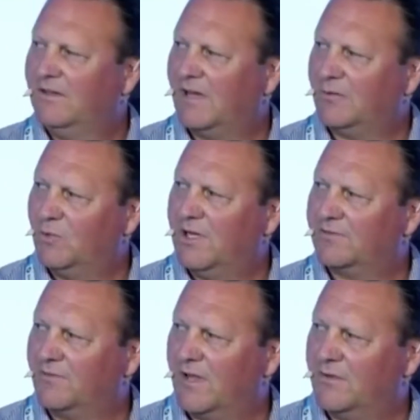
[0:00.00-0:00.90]
and
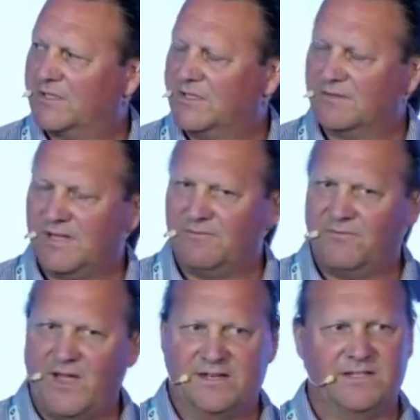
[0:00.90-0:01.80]
workflows
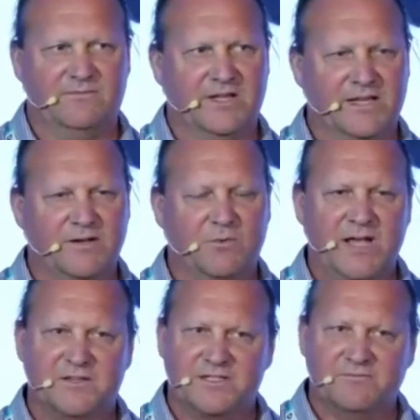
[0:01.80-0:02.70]
effectively in a
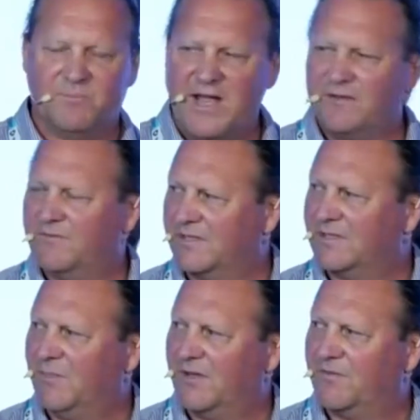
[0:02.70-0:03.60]
way that's a benefit
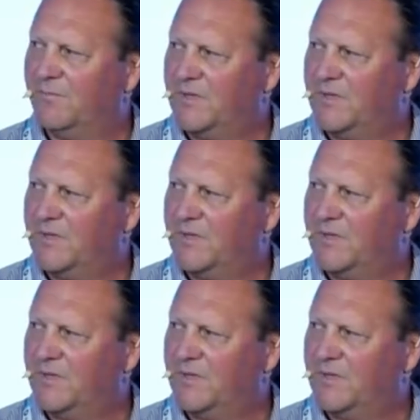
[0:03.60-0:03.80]
to both